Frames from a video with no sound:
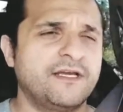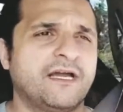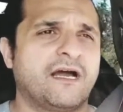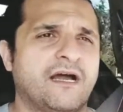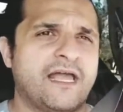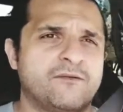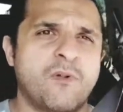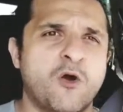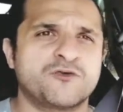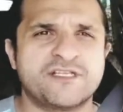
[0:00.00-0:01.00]
And
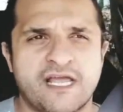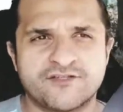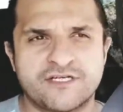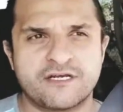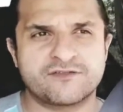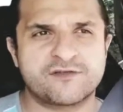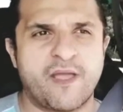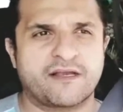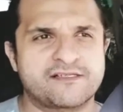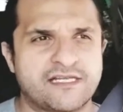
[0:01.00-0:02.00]
most engineered
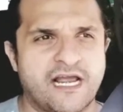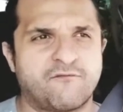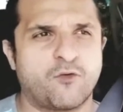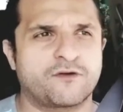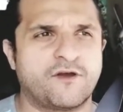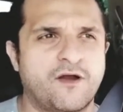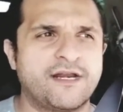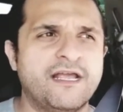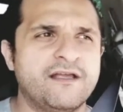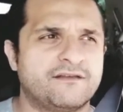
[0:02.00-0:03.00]
specs that I've worked on,